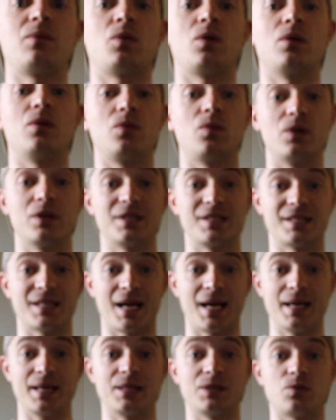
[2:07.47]

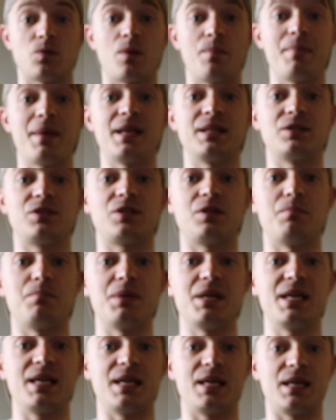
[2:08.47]
We're meant to
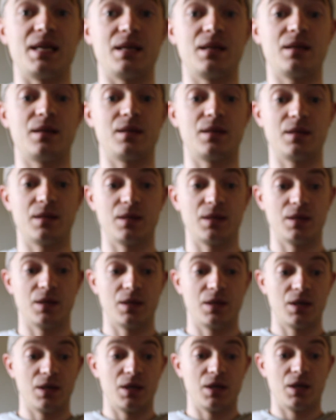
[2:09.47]
be,
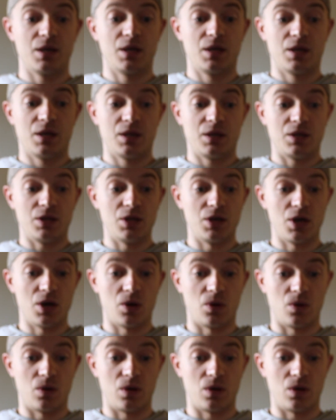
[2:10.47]
with